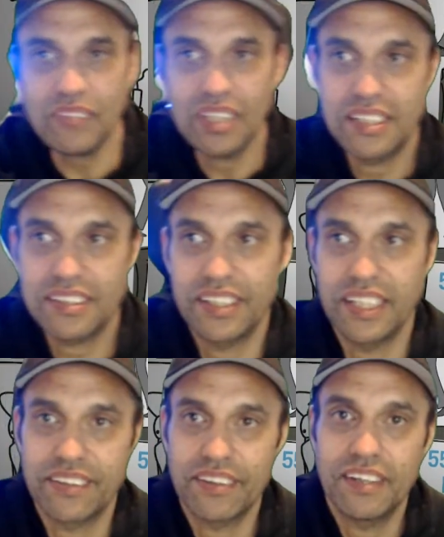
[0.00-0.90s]
So
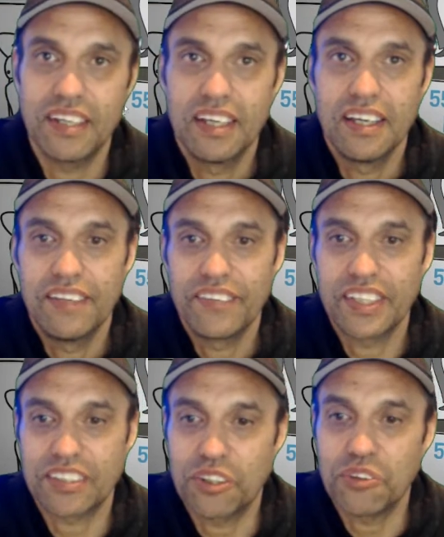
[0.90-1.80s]
yeah,
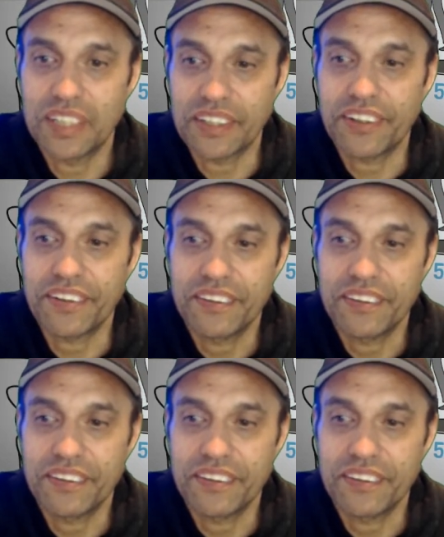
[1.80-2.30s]
that's a cool one though.